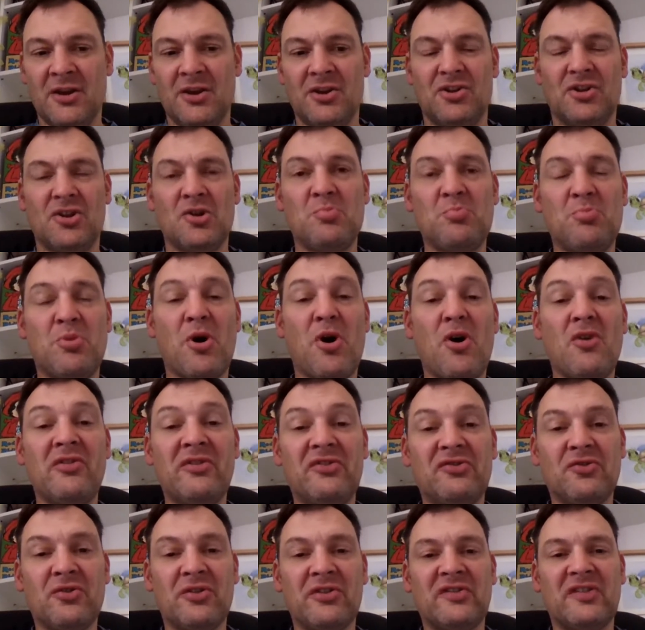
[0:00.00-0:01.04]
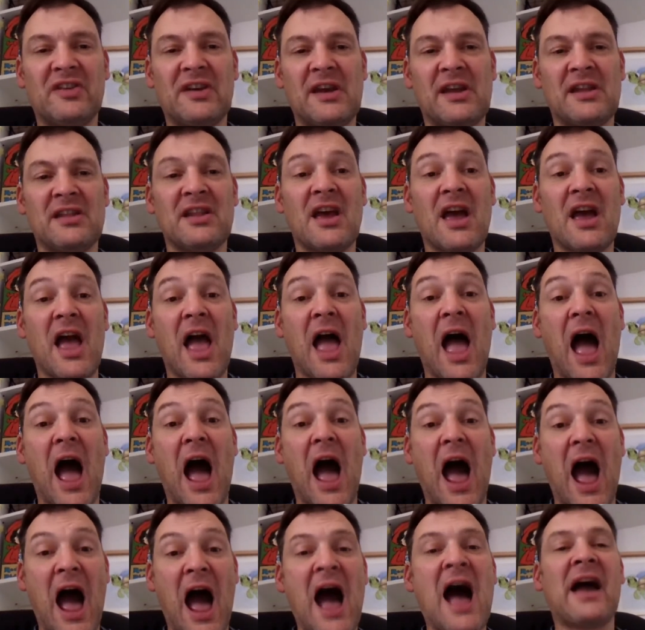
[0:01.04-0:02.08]
Now, Paul is not saying,
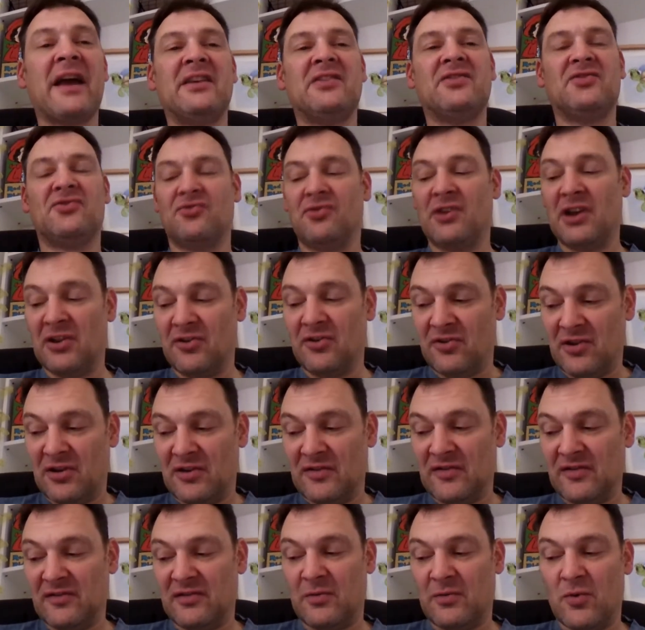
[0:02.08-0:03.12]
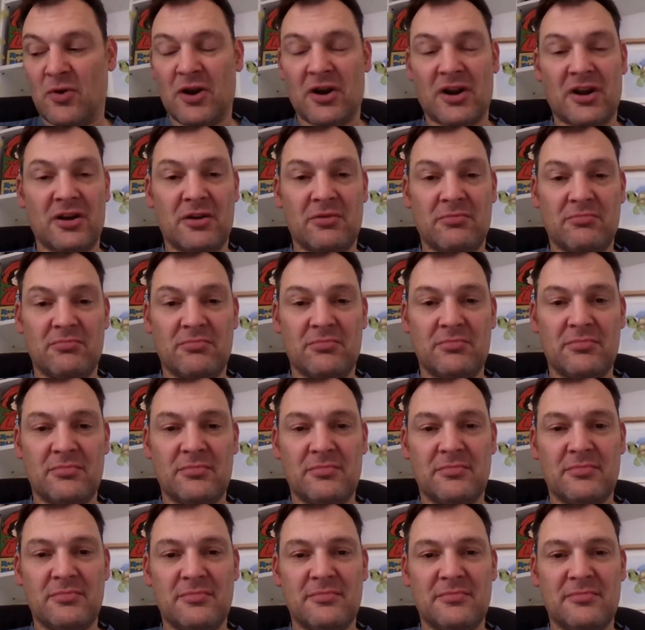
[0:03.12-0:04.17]
"I strenuously work."
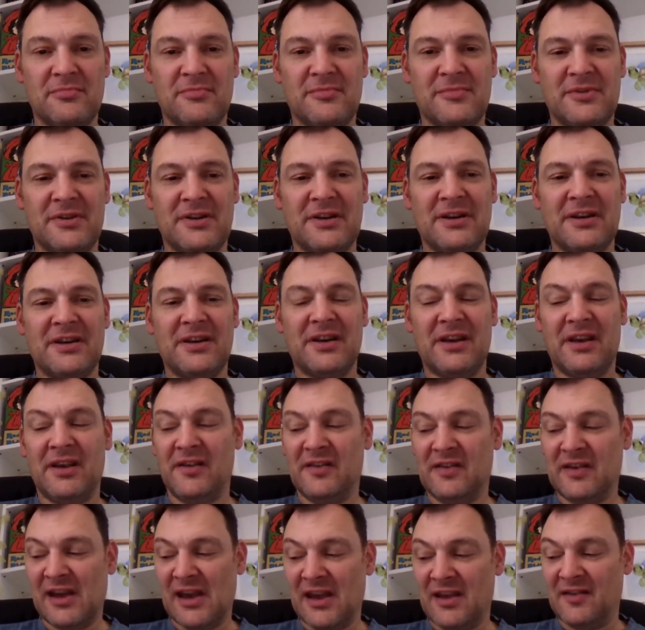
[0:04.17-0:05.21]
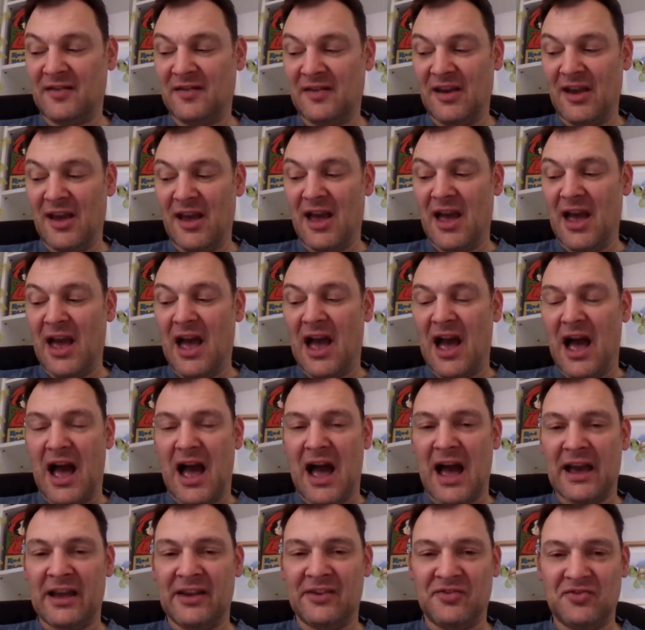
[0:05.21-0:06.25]
He says,
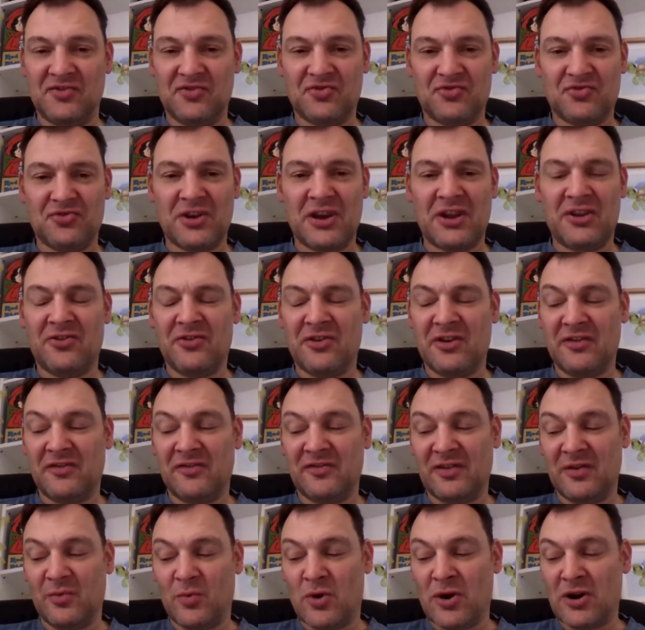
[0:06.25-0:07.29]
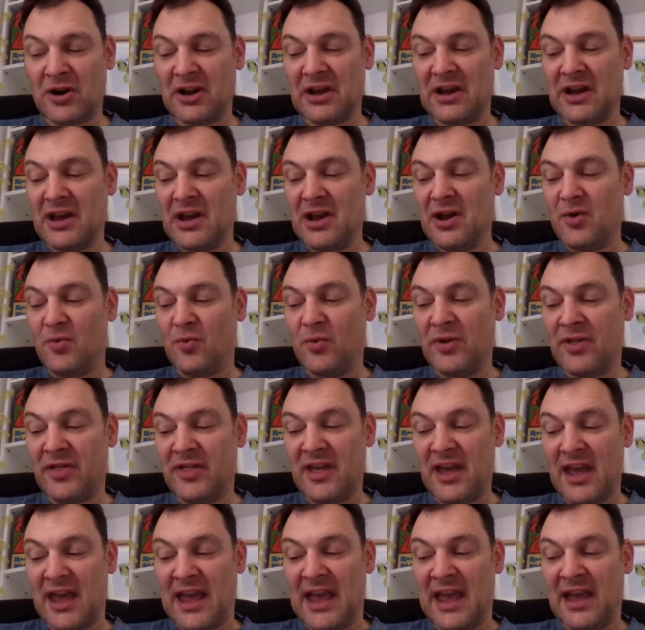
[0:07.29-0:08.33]
"I strenuously work with
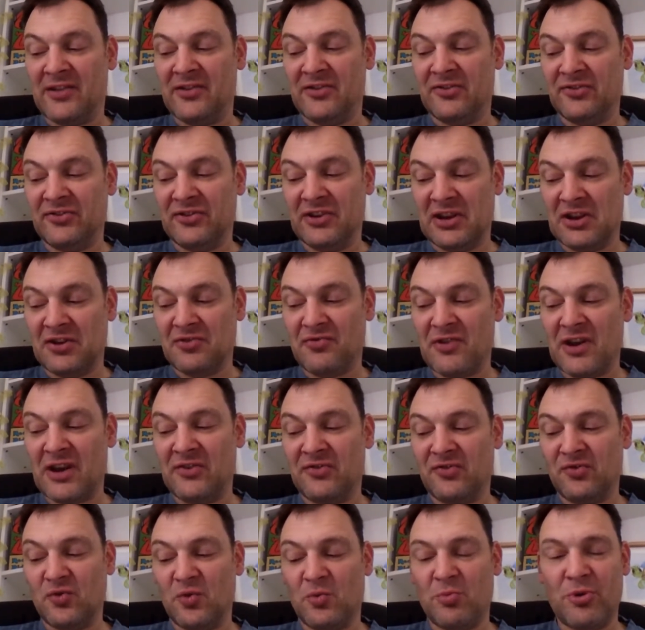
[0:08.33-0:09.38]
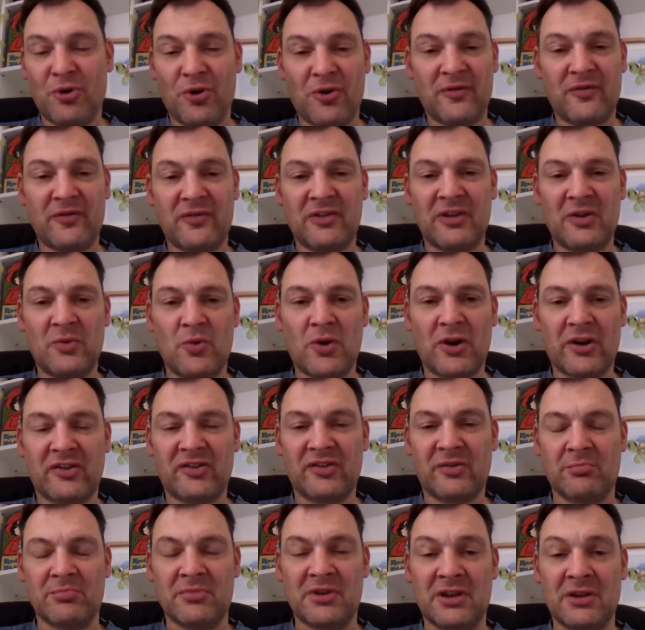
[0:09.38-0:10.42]
the energy Christ so powerfully works
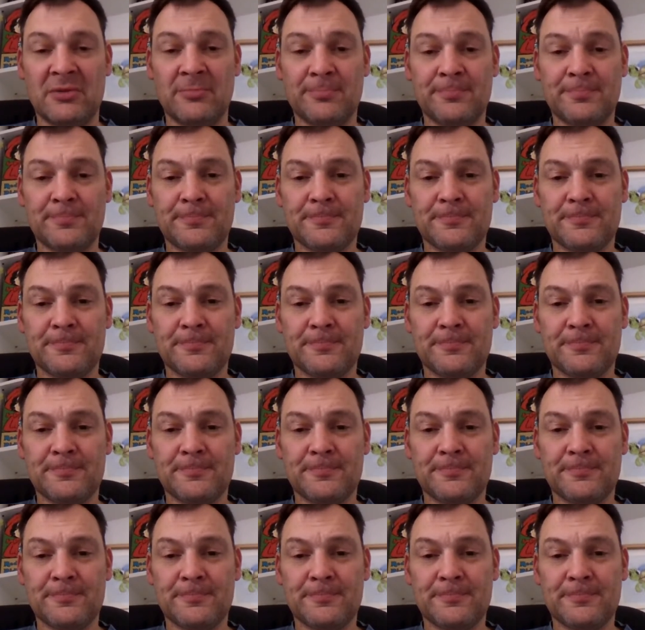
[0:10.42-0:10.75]
in me."